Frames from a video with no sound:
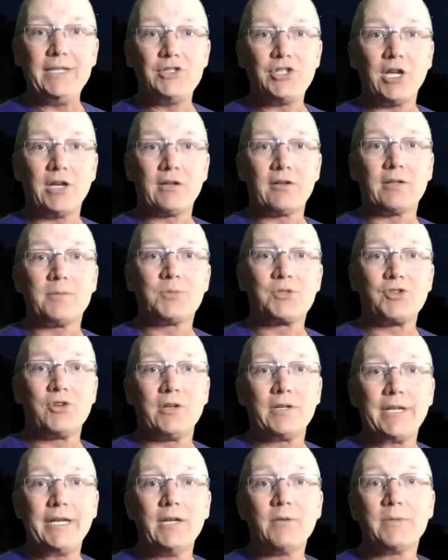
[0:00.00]
John
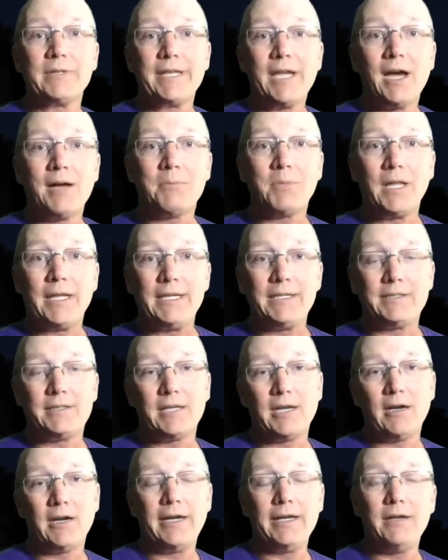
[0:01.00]
Armstrong here with the
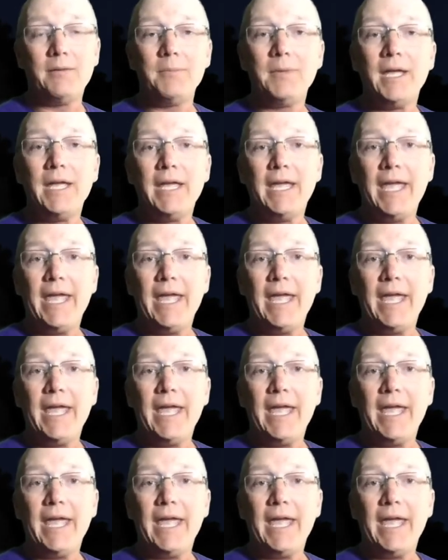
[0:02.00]
Planetarium,